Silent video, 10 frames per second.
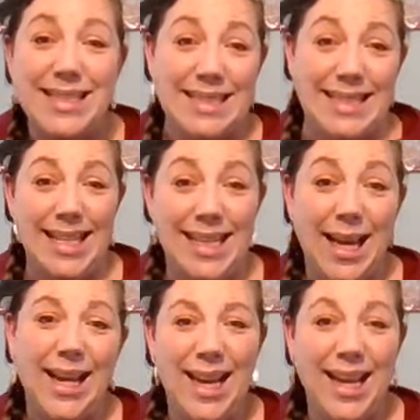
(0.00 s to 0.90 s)

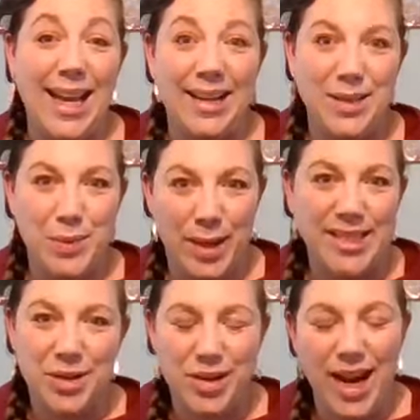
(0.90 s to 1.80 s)
knitting a
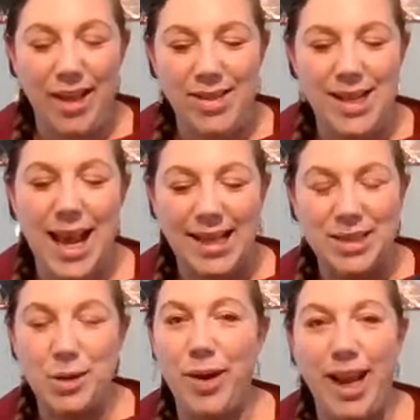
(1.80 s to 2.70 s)
sweater and like
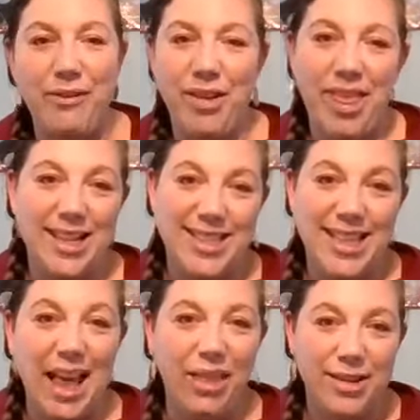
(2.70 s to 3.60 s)
sewing everything
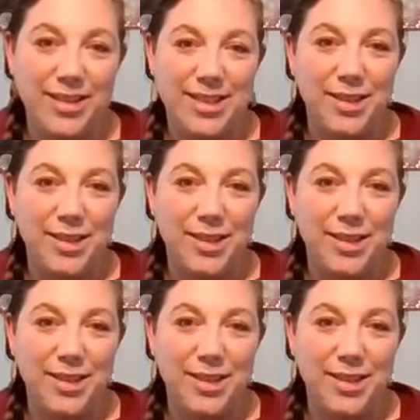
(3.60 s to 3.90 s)
together.